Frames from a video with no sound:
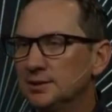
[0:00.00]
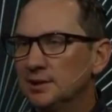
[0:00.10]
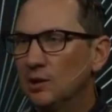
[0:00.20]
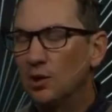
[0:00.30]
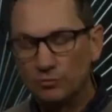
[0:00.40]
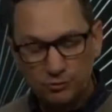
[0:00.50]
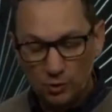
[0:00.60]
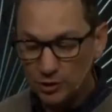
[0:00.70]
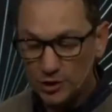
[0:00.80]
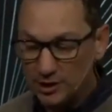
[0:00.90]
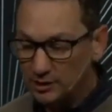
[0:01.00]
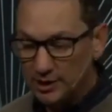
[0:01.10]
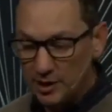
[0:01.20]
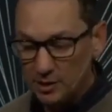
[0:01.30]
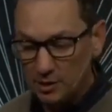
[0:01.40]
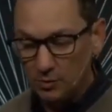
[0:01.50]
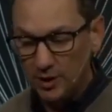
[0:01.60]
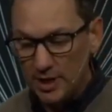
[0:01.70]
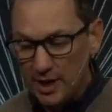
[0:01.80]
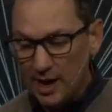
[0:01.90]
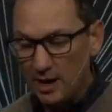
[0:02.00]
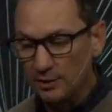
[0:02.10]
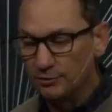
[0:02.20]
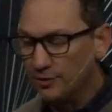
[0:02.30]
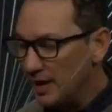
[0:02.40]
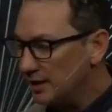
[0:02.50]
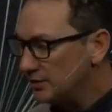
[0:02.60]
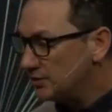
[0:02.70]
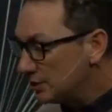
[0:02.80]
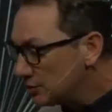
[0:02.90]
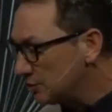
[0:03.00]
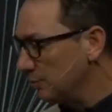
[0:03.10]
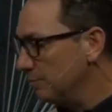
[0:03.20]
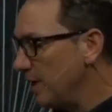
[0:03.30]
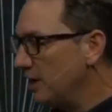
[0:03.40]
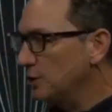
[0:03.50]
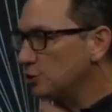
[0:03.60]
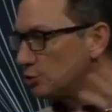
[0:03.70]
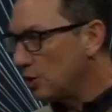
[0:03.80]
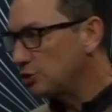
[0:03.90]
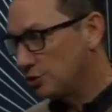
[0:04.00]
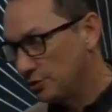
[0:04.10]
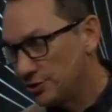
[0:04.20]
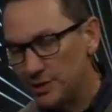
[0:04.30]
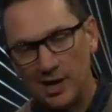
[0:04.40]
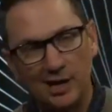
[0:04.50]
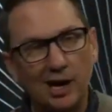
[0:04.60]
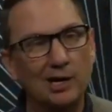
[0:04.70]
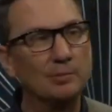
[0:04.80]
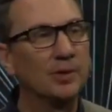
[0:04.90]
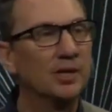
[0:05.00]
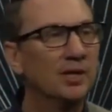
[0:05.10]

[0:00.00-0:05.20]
Now, unfortunately, we have a system and a structure set up